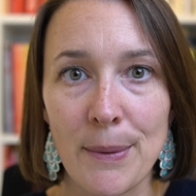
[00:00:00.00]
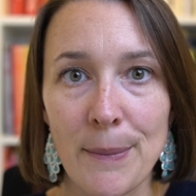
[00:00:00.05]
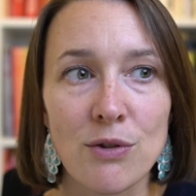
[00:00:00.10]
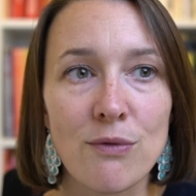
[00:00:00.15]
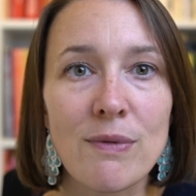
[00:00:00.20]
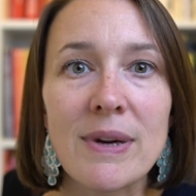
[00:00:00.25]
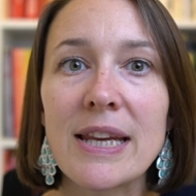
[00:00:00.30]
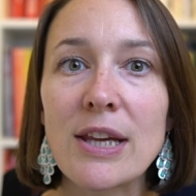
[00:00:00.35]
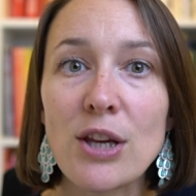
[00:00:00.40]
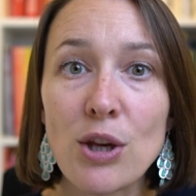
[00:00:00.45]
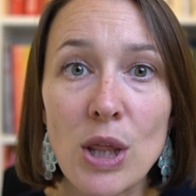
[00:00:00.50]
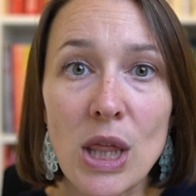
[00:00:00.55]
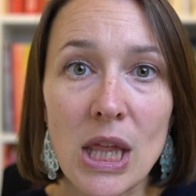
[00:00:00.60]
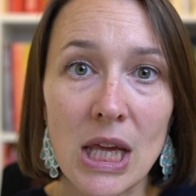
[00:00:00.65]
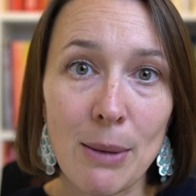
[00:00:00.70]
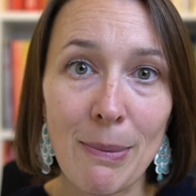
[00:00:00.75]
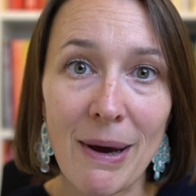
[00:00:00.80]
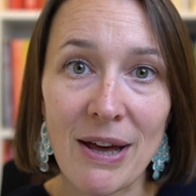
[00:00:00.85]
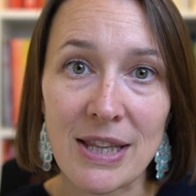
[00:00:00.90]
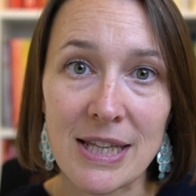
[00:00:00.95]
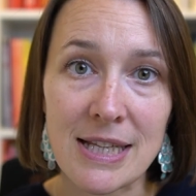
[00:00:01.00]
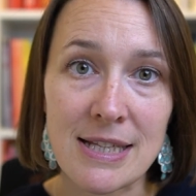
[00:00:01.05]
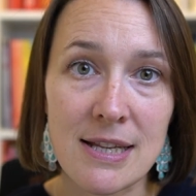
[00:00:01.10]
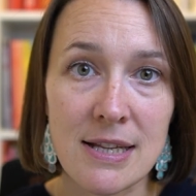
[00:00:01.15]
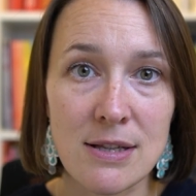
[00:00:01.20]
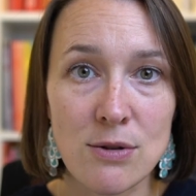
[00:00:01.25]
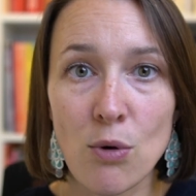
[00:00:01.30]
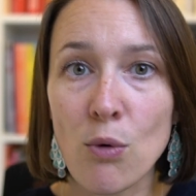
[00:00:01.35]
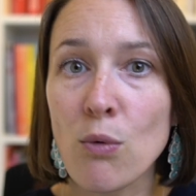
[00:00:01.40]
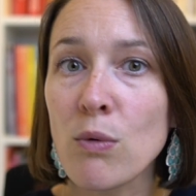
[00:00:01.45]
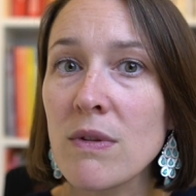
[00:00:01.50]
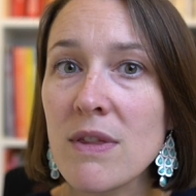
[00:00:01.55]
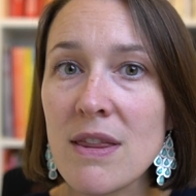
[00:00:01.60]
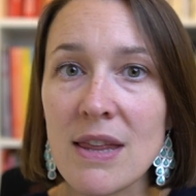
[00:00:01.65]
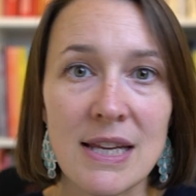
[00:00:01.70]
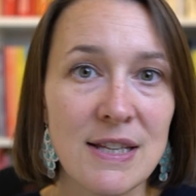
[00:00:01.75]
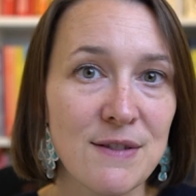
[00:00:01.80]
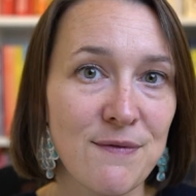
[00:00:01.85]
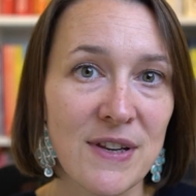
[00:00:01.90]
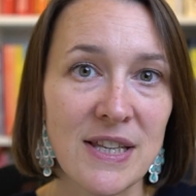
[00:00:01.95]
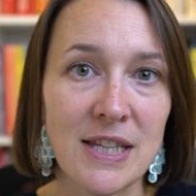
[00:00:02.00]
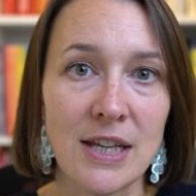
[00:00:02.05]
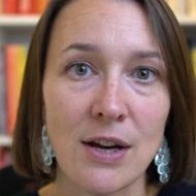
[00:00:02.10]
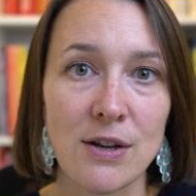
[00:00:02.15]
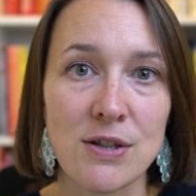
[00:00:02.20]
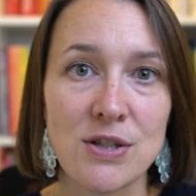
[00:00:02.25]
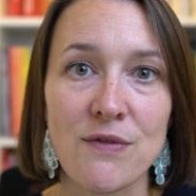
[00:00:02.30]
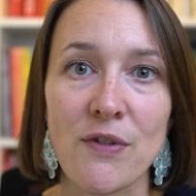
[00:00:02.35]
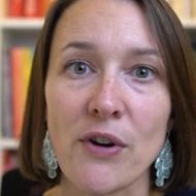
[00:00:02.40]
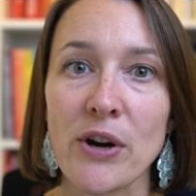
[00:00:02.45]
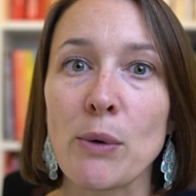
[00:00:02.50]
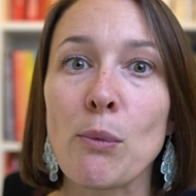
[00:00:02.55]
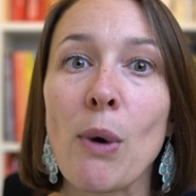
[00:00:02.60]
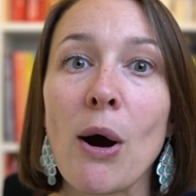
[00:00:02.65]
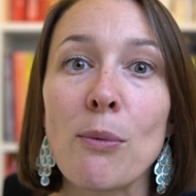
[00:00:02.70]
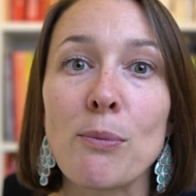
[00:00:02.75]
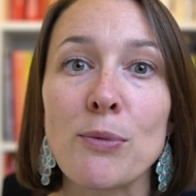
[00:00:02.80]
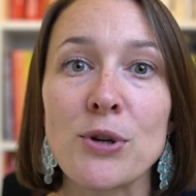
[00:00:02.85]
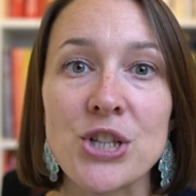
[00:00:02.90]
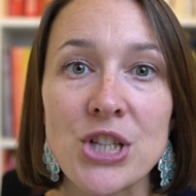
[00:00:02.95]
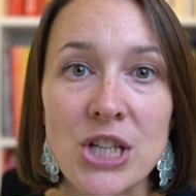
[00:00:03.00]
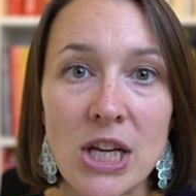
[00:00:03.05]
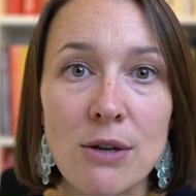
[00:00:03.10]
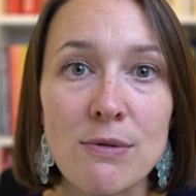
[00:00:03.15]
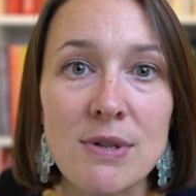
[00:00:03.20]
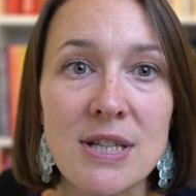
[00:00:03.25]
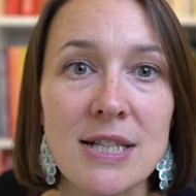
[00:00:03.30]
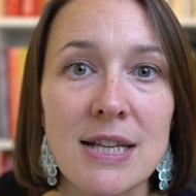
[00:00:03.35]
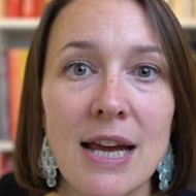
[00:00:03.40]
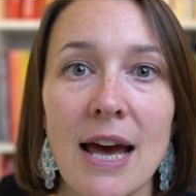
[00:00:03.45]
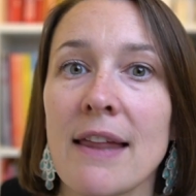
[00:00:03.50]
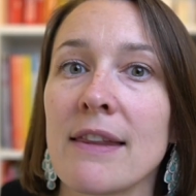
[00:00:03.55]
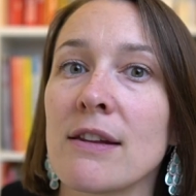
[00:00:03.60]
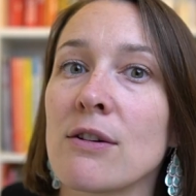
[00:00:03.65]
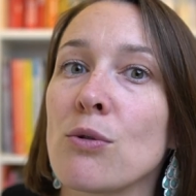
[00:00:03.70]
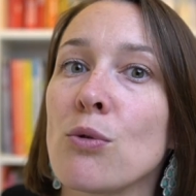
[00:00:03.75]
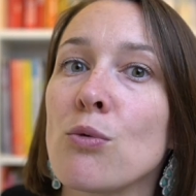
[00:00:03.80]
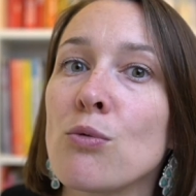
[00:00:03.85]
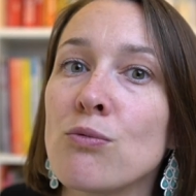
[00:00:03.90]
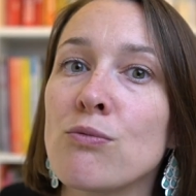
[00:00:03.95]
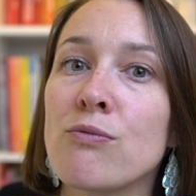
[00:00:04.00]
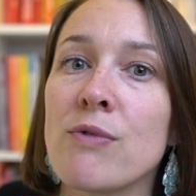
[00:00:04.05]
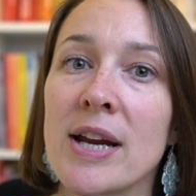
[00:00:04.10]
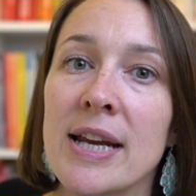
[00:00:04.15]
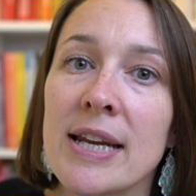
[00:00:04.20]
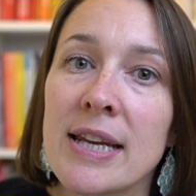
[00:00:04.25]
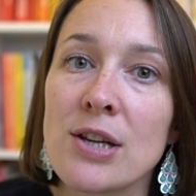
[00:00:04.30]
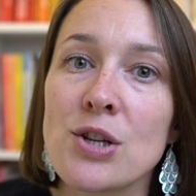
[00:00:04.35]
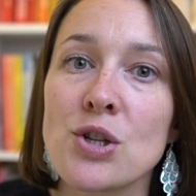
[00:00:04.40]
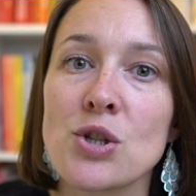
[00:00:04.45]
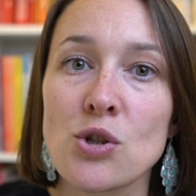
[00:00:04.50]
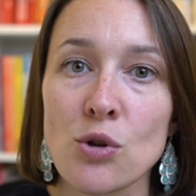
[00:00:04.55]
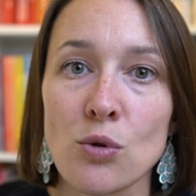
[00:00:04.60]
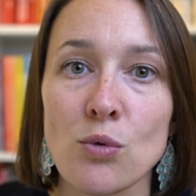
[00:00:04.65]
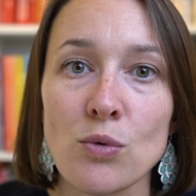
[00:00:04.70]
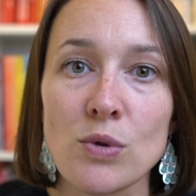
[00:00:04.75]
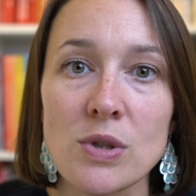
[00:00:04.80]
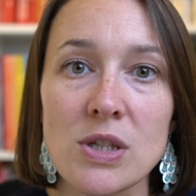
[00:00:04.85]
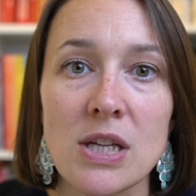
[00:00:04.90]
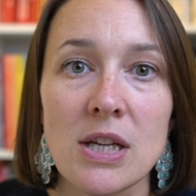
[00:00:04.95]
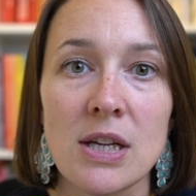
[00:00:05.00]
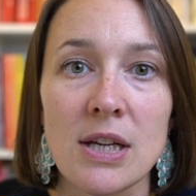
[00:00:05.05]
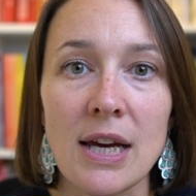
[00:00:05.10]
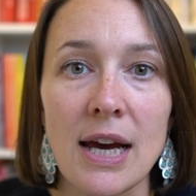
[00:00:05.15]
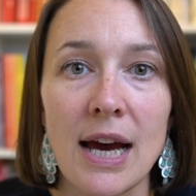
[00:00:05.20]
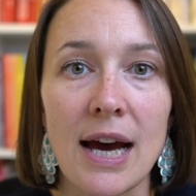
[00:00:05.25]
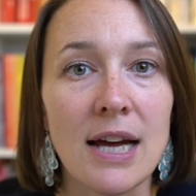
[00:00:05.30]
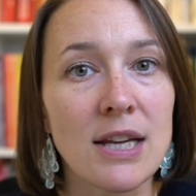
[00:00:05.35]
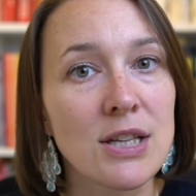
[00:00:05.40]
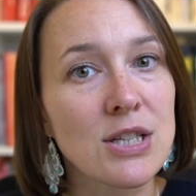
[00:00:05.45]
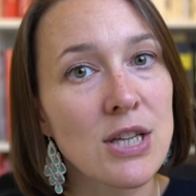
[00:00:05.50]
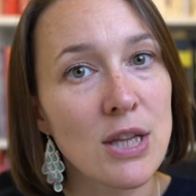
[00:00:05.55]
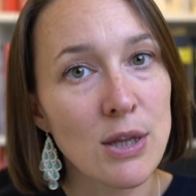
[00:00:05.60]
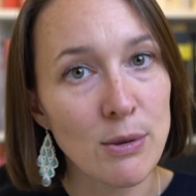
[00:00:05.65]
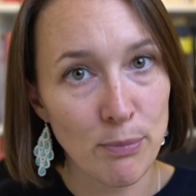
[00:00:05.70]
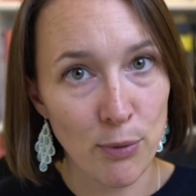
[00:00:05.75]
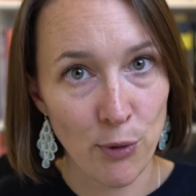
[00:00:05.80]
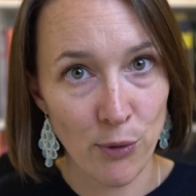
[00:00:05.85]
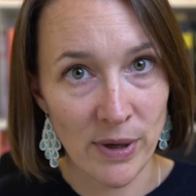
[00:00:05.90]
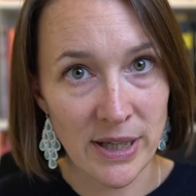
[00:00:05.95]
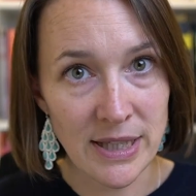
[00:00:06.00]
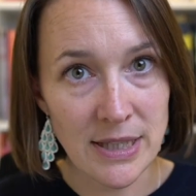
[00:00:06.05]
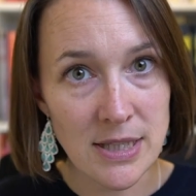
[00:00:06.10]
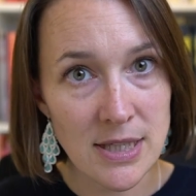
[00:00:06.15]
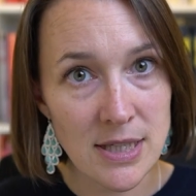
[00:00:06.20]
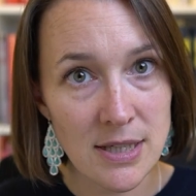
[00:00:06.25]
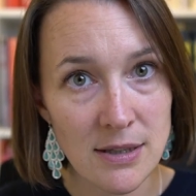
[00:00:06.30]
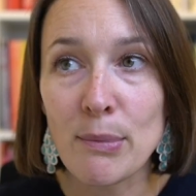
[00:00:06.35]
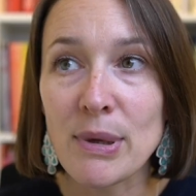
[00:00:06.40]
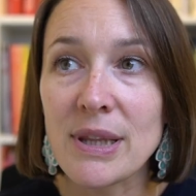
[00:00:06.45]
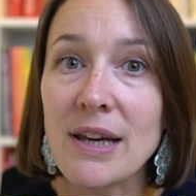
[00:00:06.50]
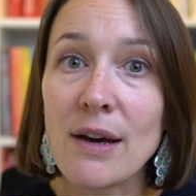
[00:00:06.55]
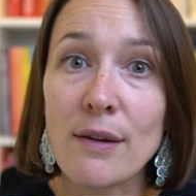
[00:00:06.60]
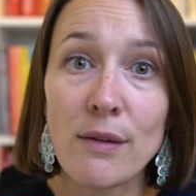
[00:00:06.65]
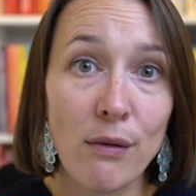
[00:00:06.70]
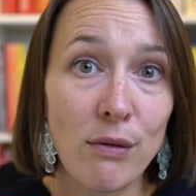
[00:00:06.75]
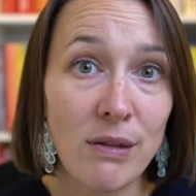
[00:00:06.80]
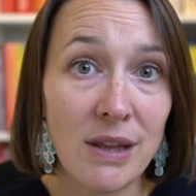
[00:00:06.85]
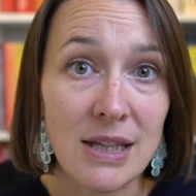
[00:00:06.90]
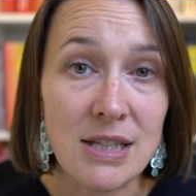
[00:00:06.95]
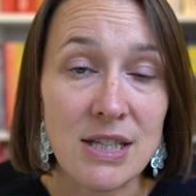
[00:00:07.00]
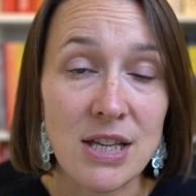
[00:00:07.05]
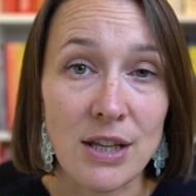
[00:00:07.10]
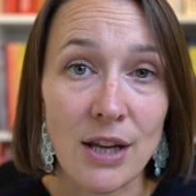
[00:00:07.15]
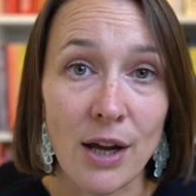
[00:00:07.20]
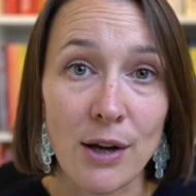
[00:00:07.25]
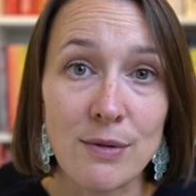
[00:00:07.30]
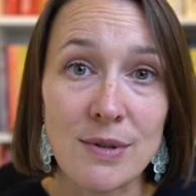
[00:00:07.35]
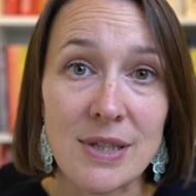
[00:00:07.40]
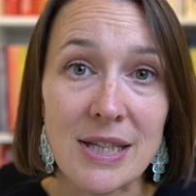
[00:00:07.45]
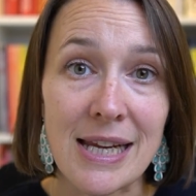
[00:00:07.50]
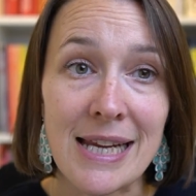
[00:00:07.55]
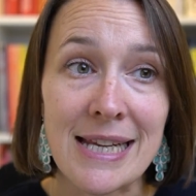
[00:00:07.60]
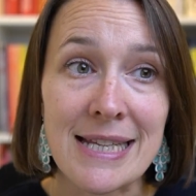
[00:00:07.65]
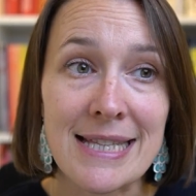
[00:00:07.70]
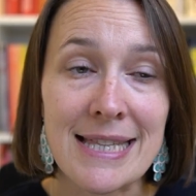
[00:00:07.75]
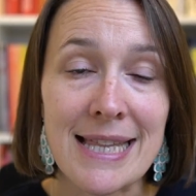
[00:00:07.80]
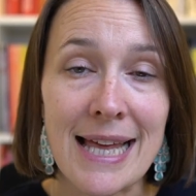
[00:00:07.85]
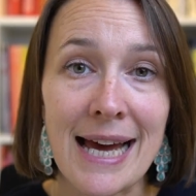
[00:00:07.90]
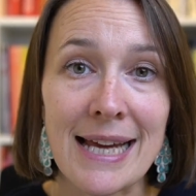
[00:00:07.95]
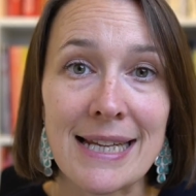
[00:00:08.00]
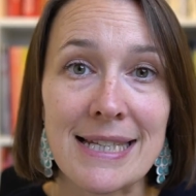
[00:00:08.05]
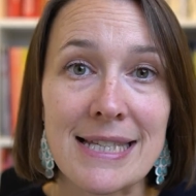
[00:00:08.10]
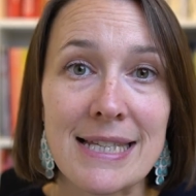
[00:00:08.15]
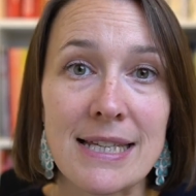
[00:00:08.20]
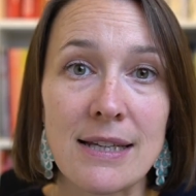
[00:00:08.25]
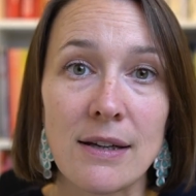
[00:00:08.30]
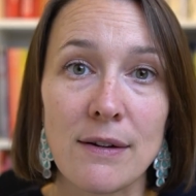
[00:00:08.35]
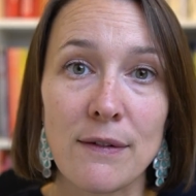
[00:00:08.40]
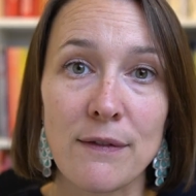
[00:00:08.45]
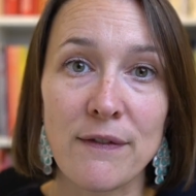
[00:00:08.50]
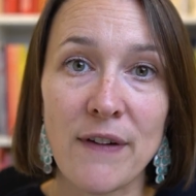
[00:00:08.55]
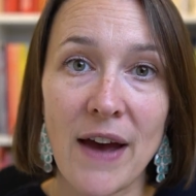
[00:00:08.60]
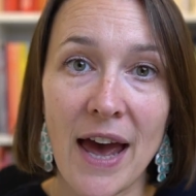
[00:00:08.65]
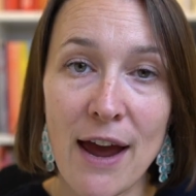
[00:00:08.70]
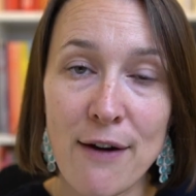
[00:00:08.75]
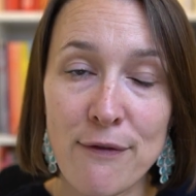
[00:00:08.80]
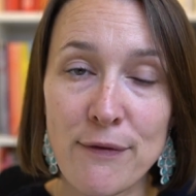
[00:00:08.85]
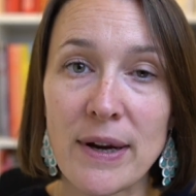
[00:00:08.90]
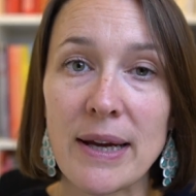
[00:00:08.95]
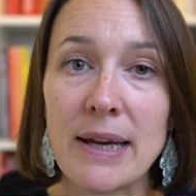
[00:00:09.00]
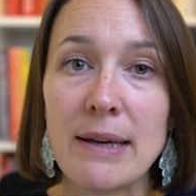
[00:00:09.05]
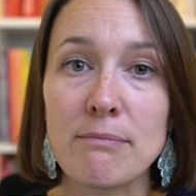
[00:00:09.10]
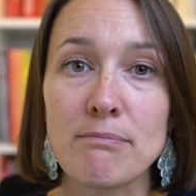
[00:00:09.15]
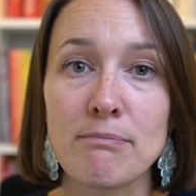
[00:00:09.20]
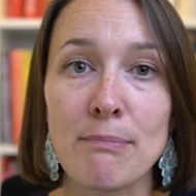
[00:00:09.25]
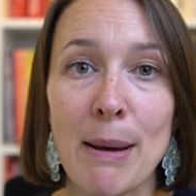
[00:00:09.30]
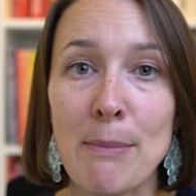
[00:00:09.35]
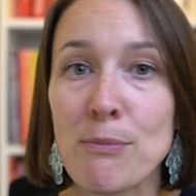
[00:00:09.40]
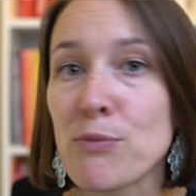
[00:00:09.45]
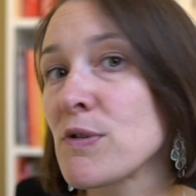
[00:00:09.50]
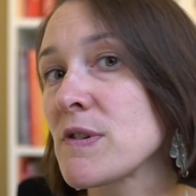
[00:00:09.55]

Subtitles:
The really good thing about this is all these videos are very well produced and they're all really short and to the point. But the other thing to note is that for every member